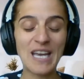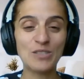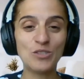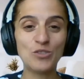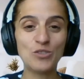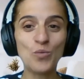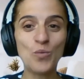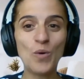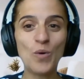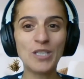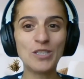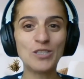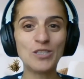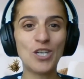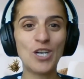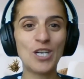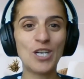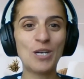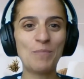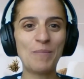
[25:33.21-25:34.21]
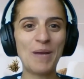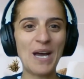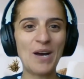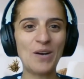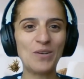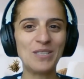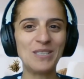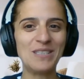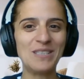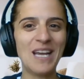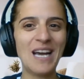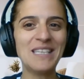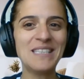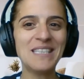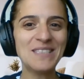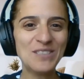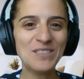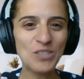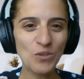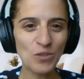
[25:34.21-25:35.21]
I do want to talk about not
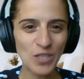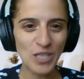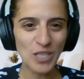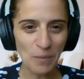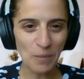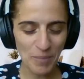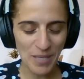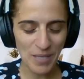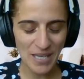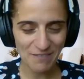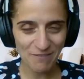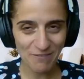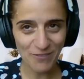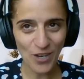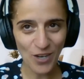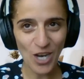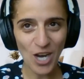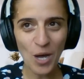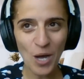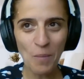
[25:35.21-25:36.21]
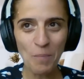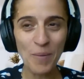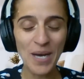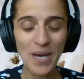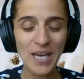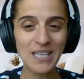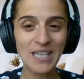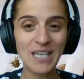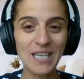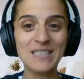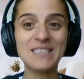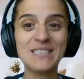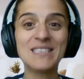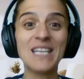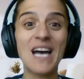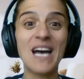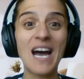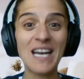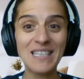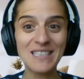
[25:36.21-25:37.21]
necessarily a pitfall, but a
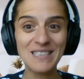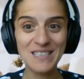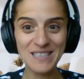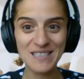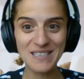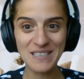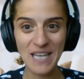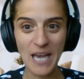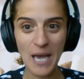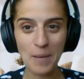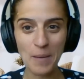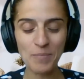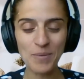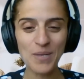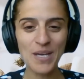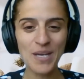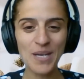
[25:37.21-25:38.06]
side step